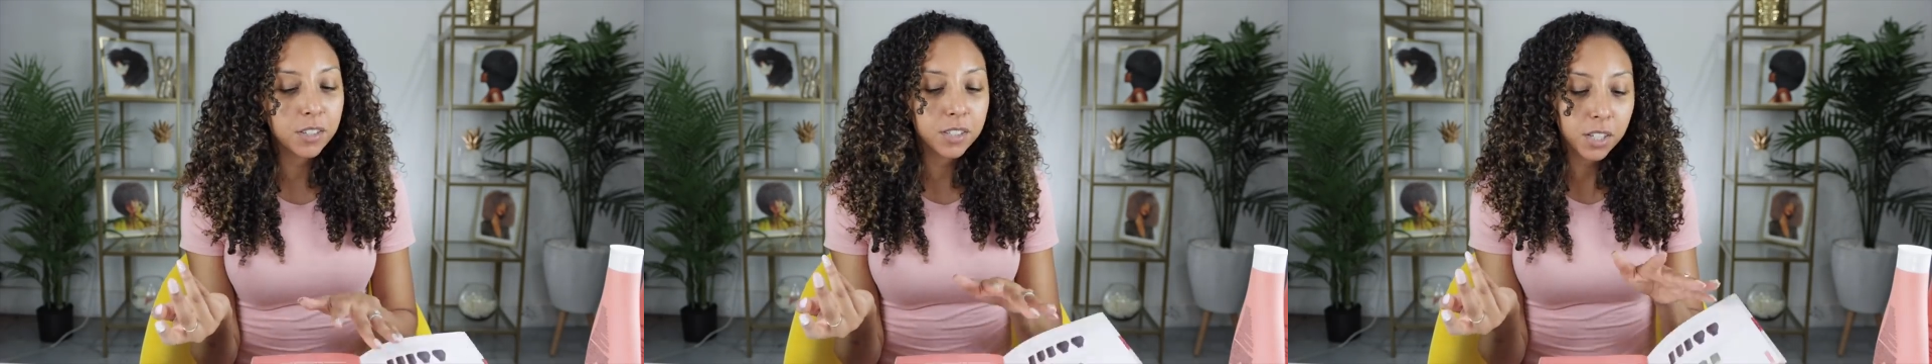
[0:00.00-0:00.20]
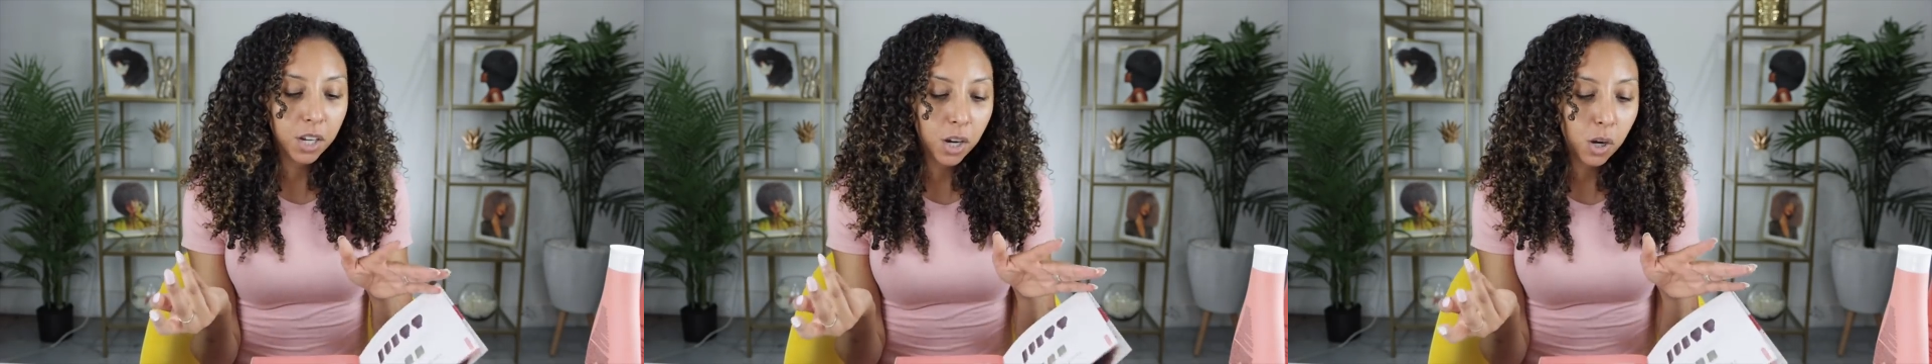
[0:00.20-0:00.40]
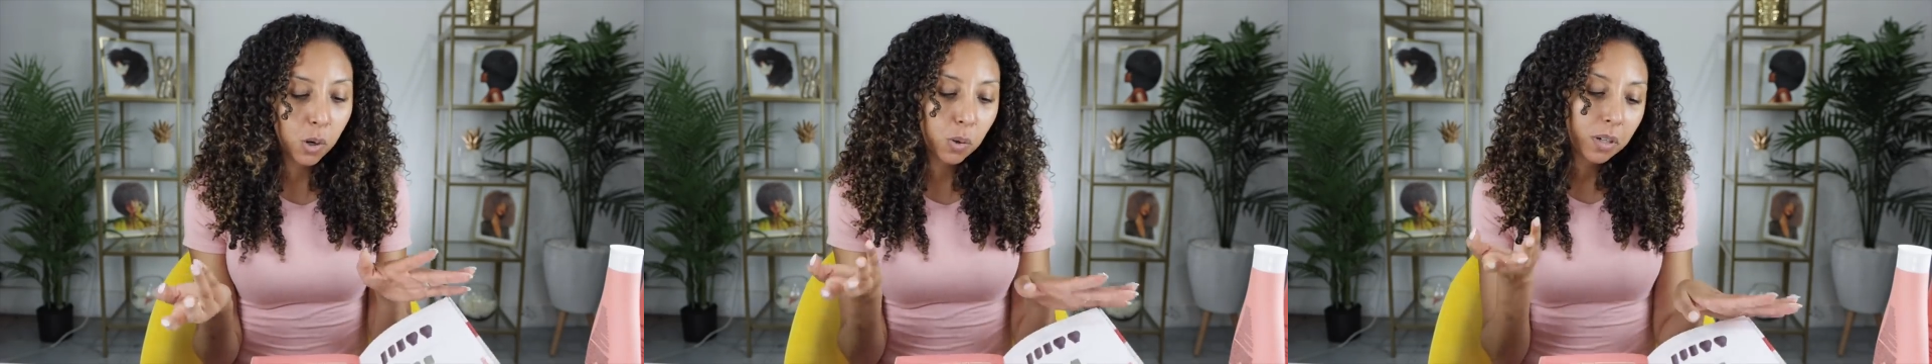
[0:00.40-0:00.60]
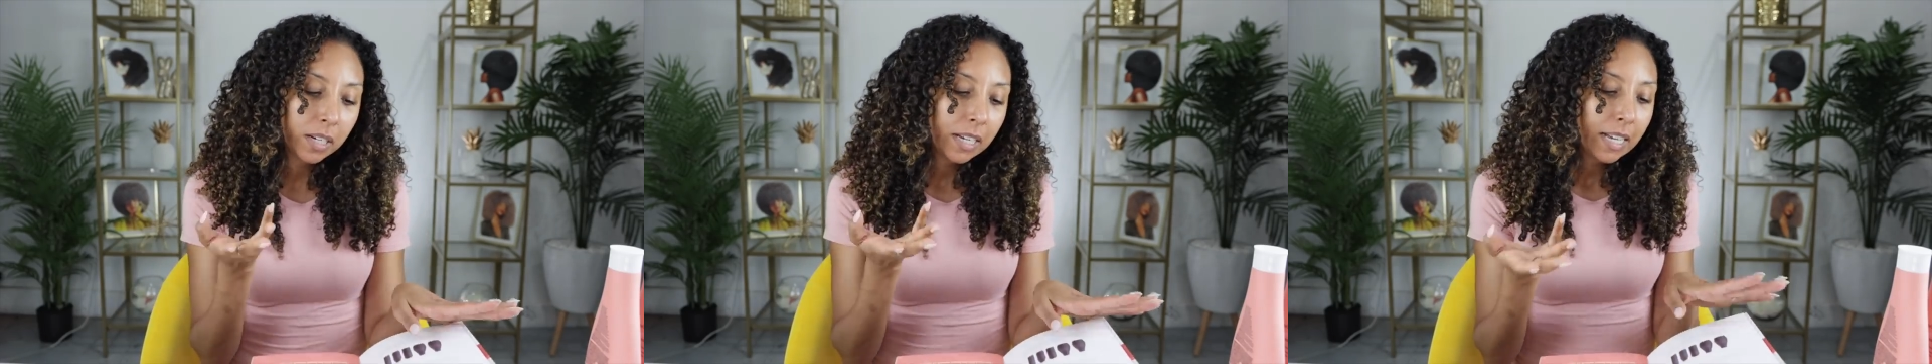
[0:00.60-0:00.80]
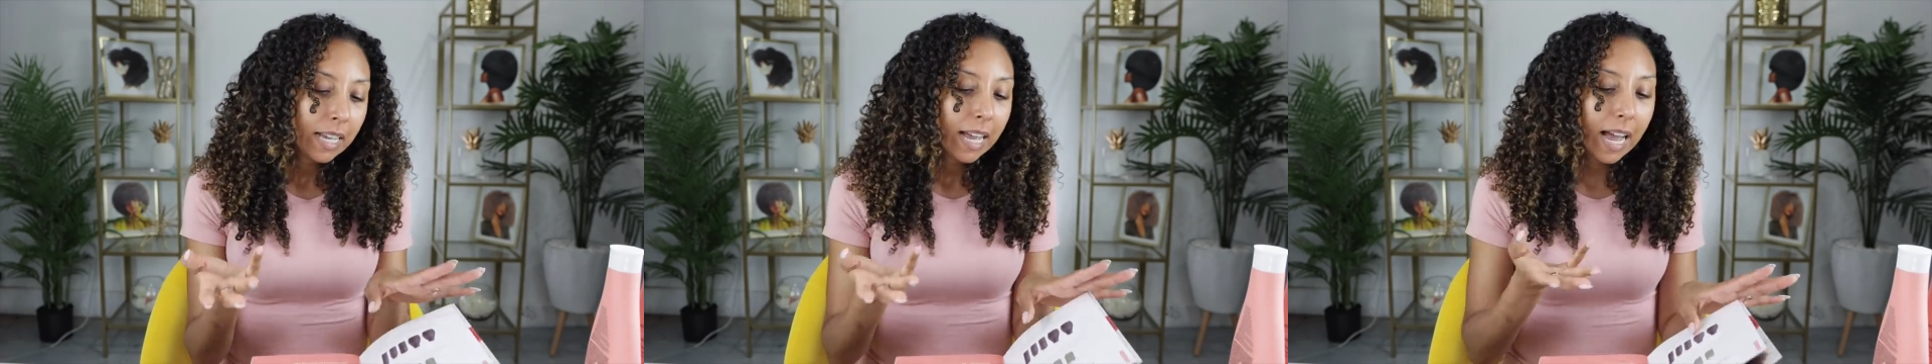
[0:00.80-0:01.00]
So,
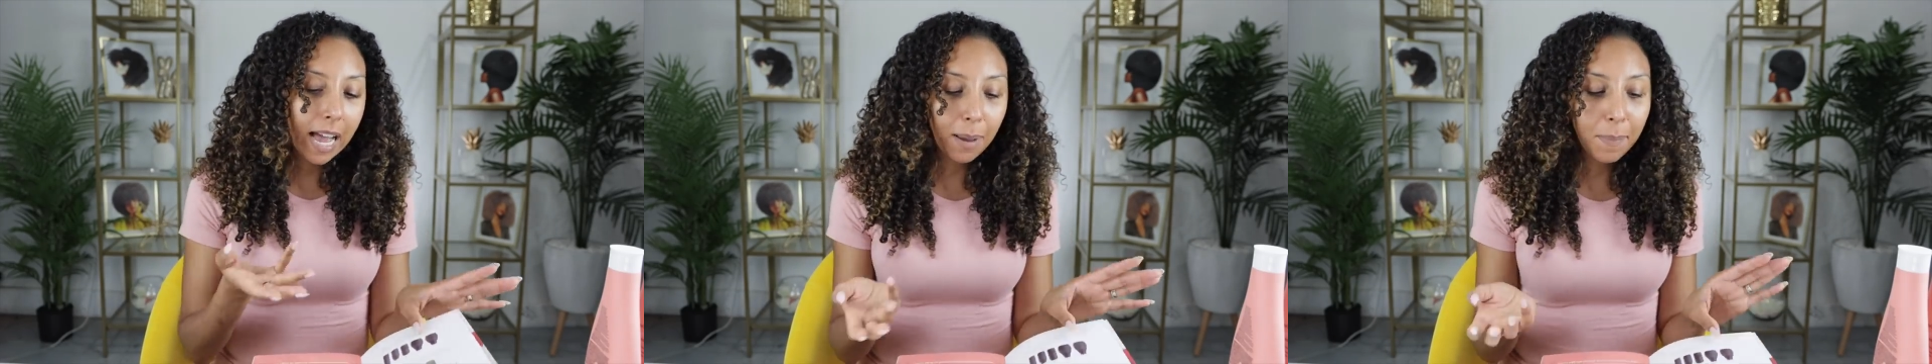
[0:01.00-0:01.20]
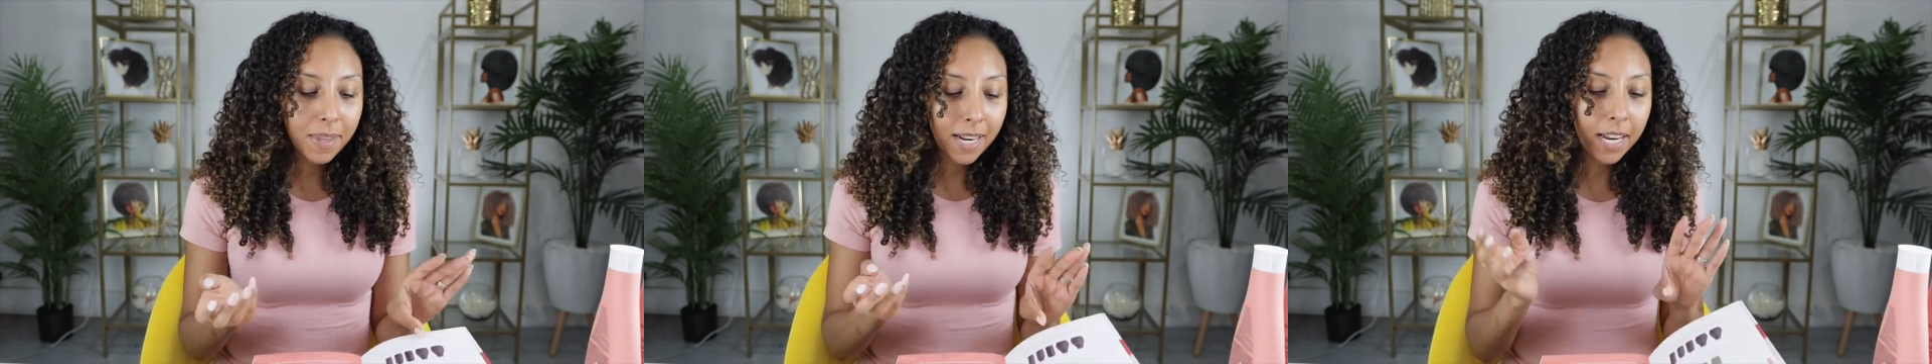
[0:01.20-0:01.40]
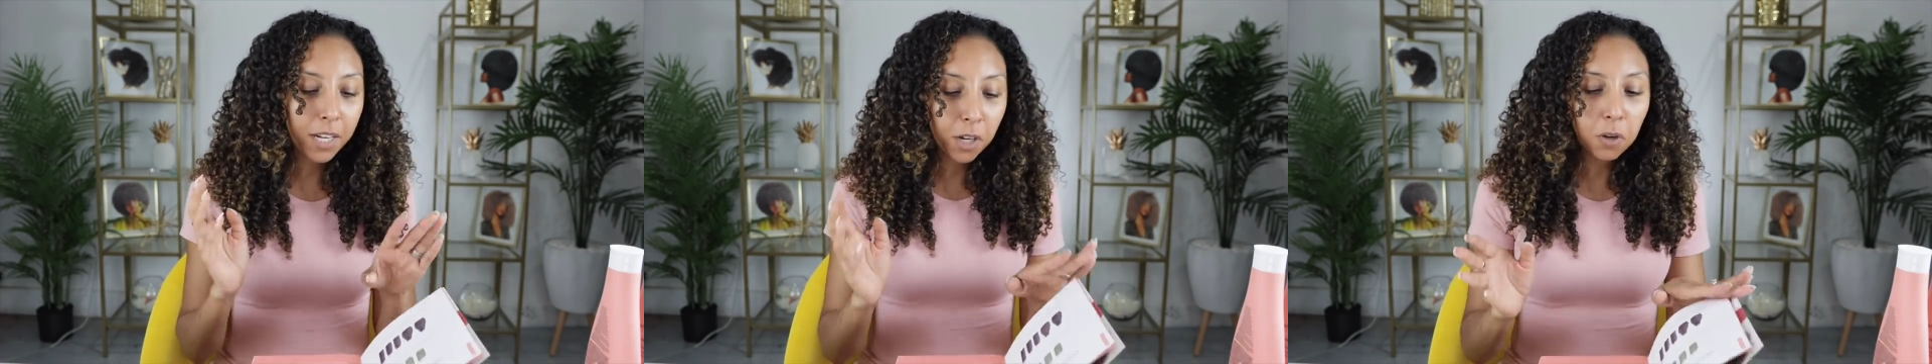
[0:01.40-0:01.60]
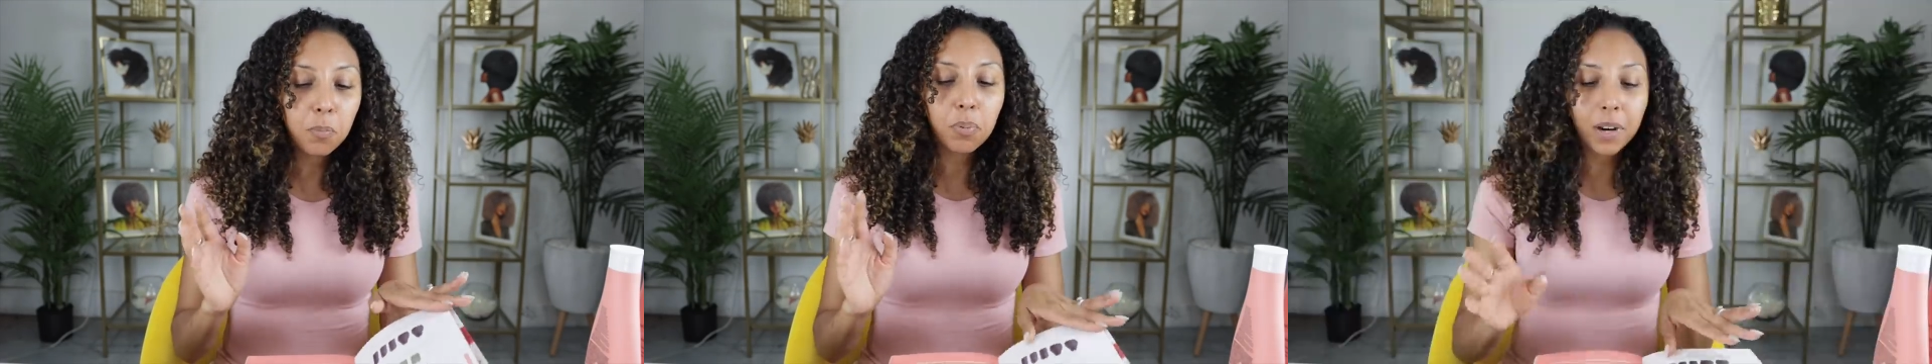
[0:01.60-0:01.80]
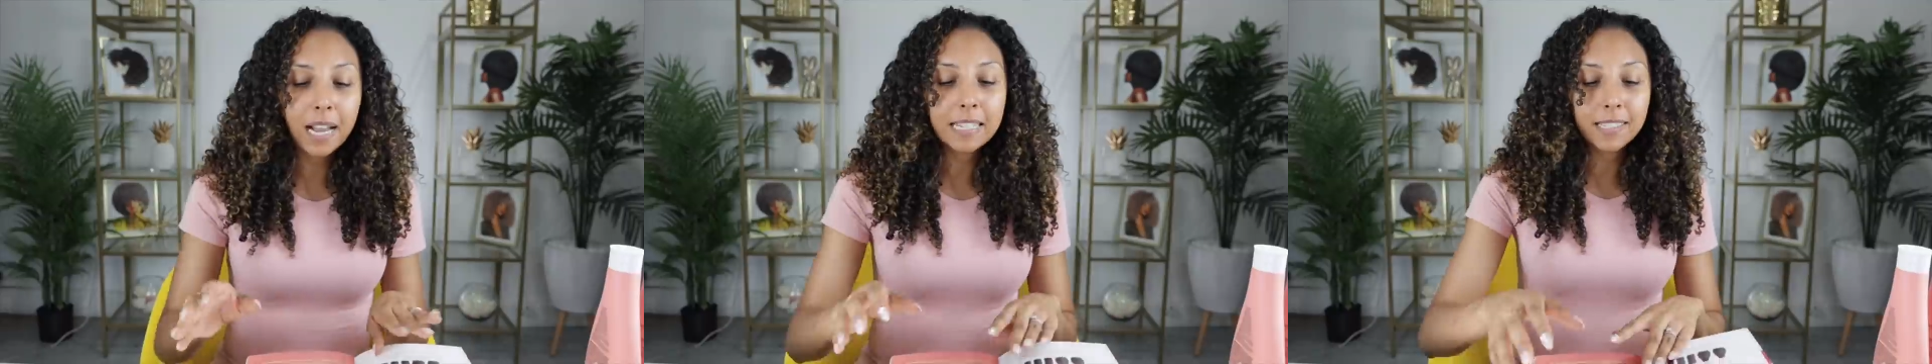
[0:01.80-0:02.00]
I mean, I know
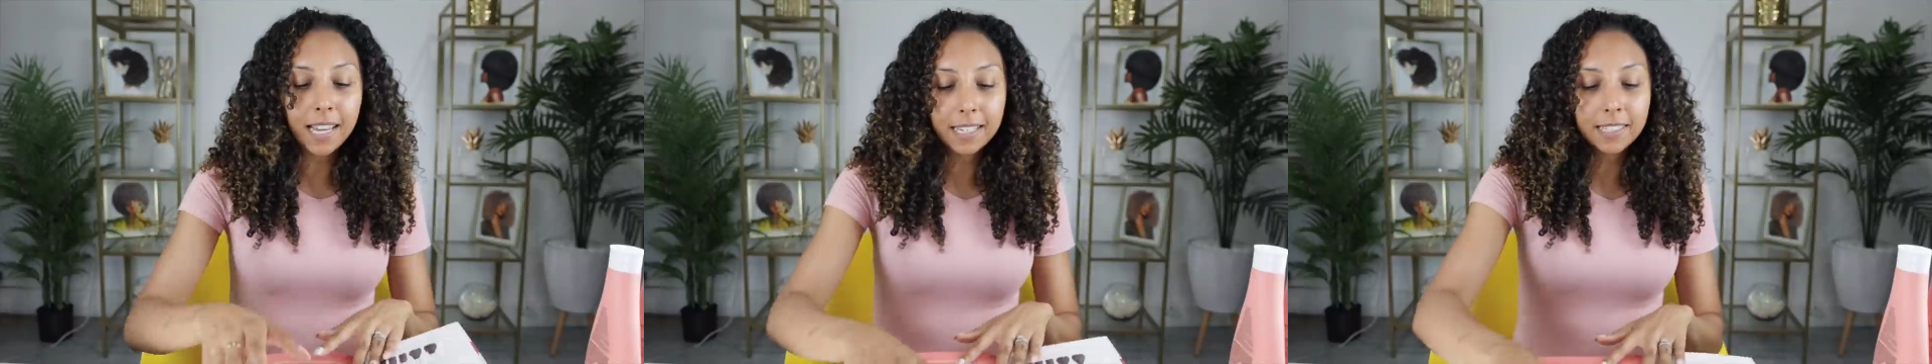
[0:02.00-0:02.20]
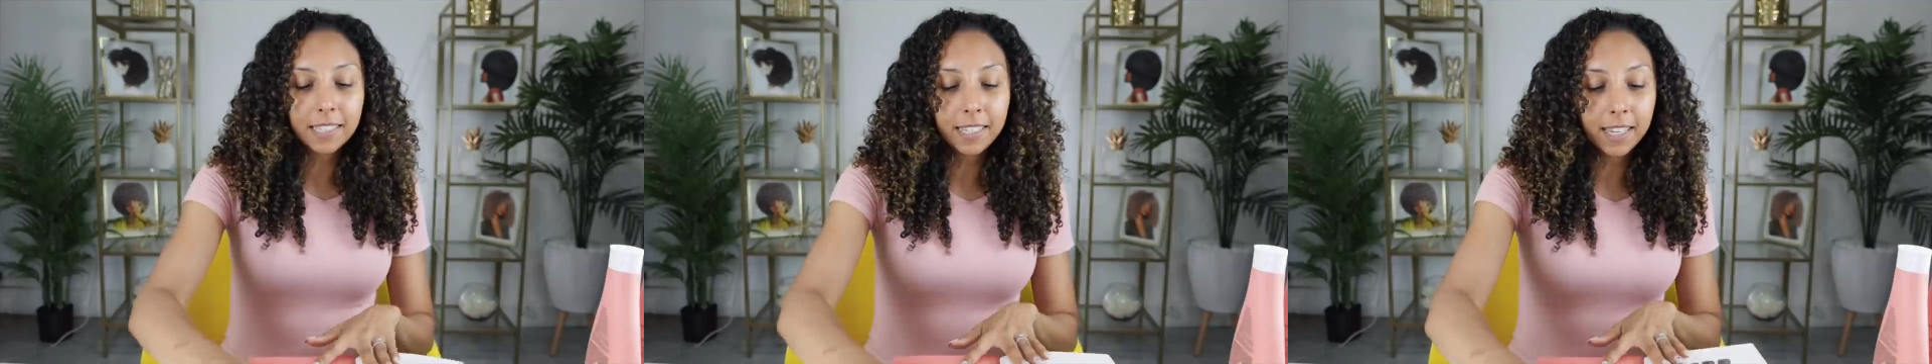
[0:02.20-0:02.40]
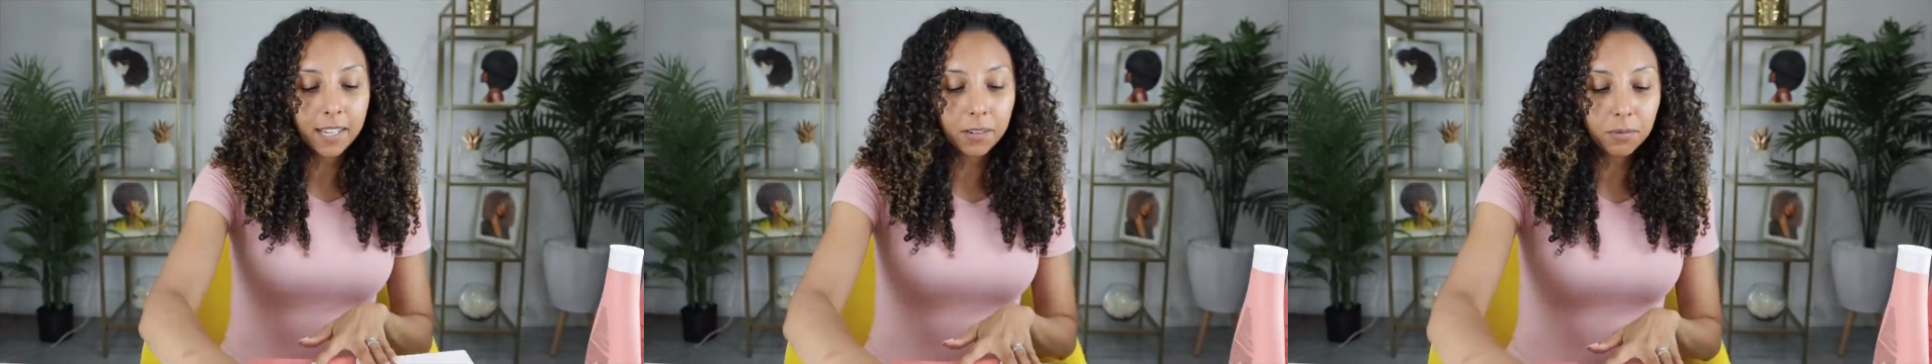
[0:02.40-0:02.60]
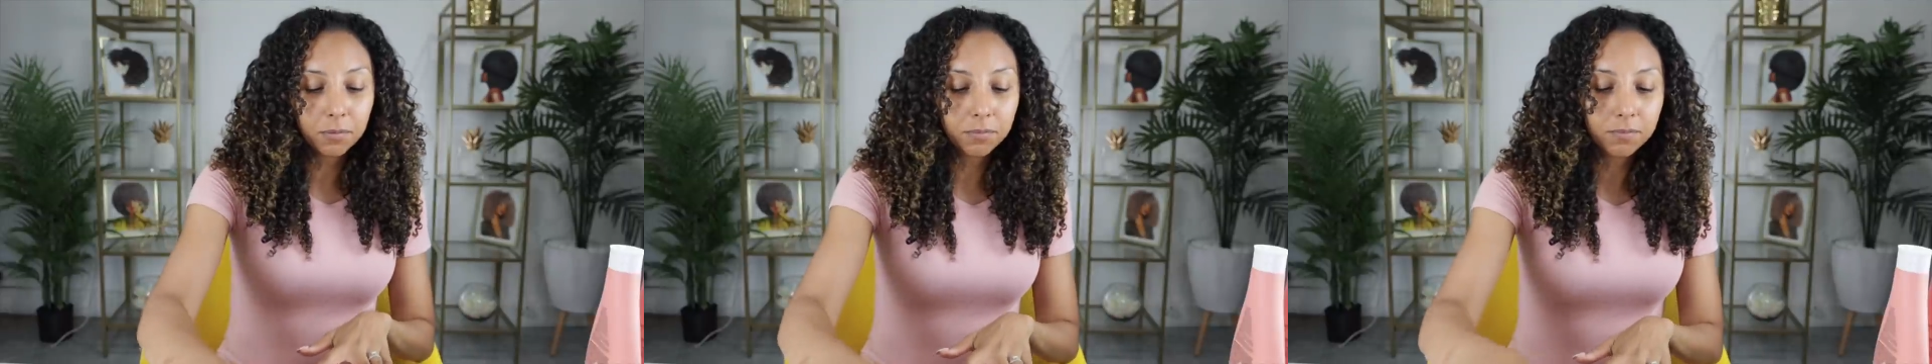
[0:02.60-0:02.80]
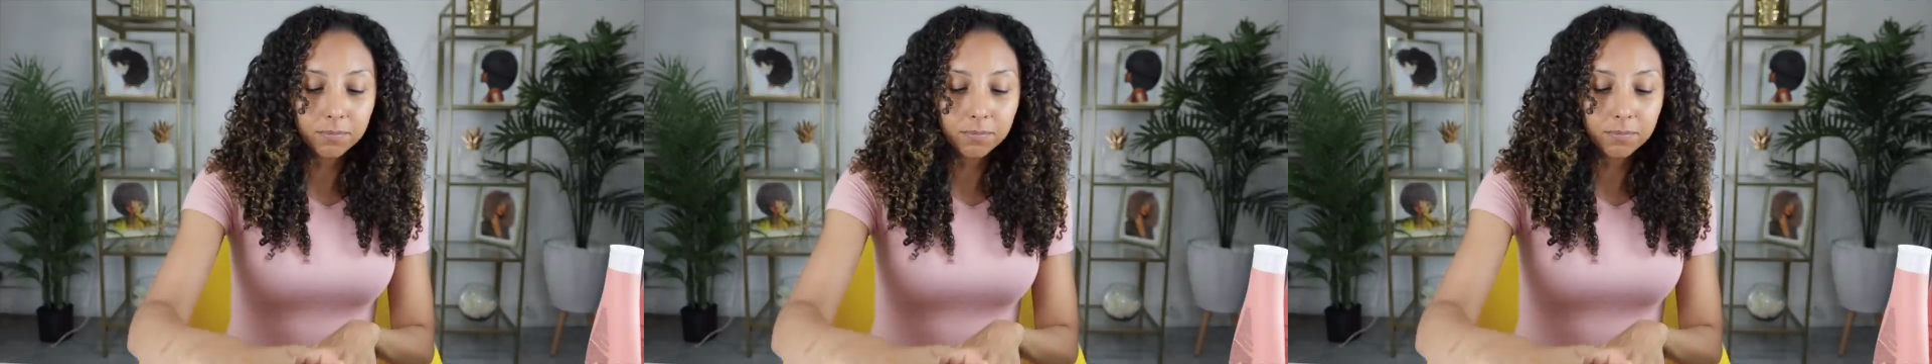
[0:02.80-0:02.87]
brands like to get